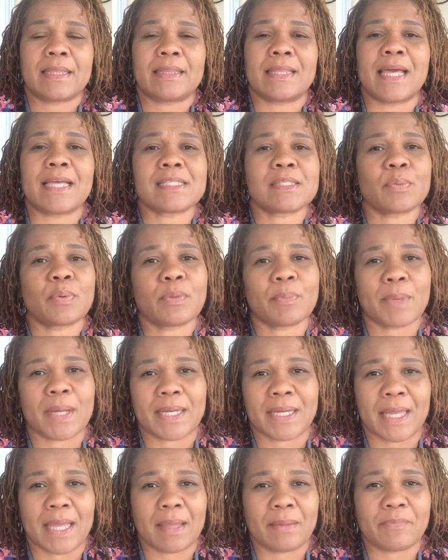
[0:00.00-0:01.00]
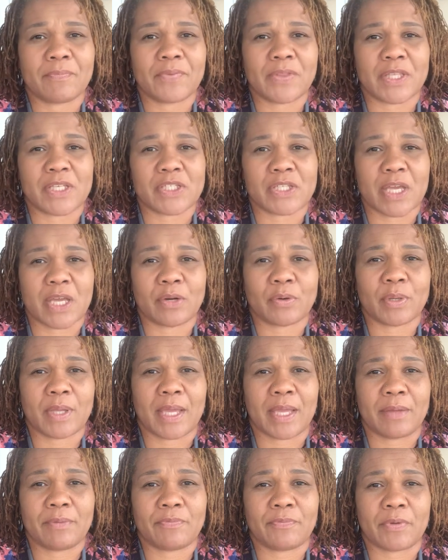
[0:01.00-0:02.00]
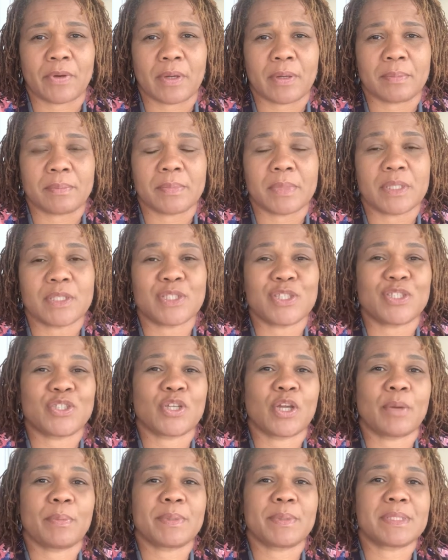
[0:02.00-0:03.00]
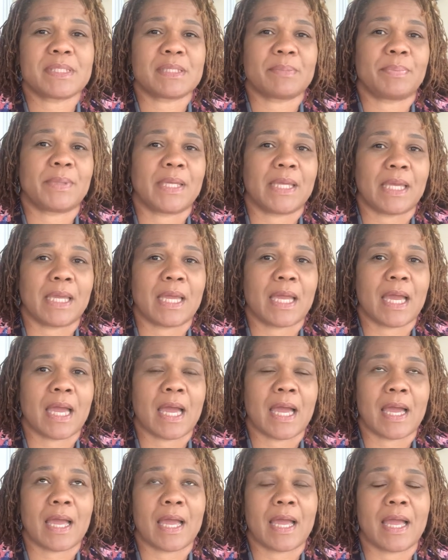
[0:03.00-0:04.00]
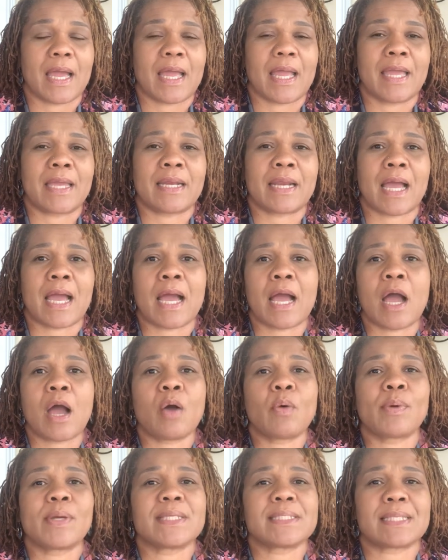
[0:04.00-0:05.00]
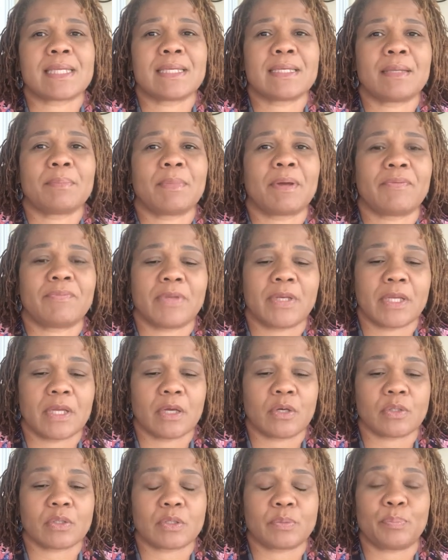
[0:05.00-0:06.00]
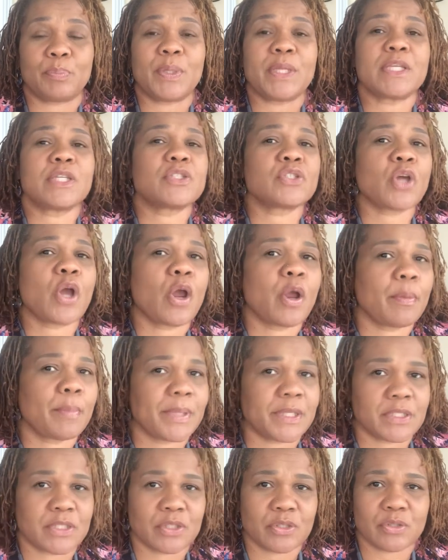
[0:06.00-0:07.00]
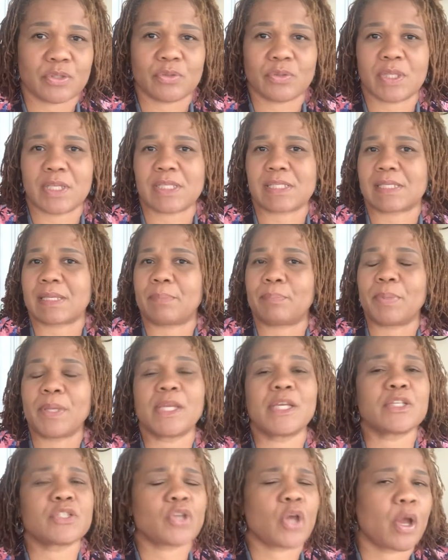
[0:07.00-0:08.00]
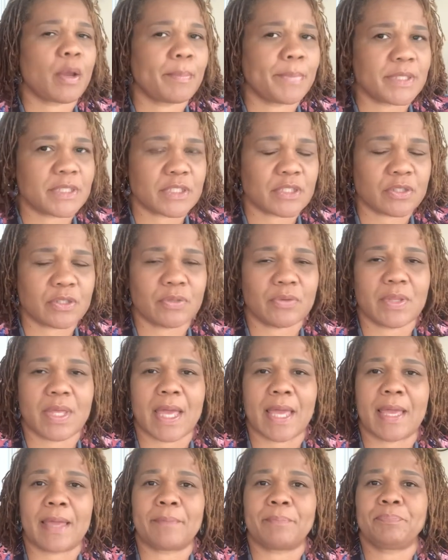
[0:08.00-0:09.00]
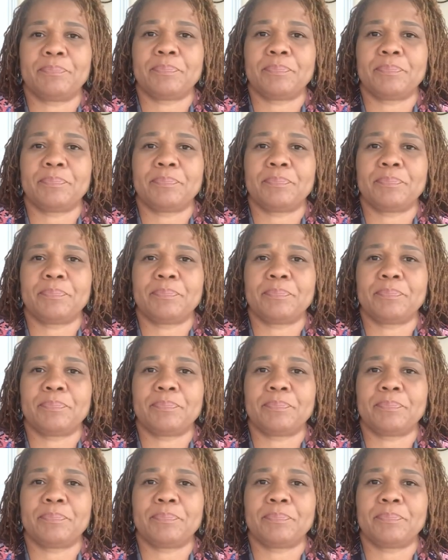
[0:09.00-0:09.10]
that's where my name for the channel came from, Determined to Be. And I always ended my videos, be determined to do this and be determined to do that.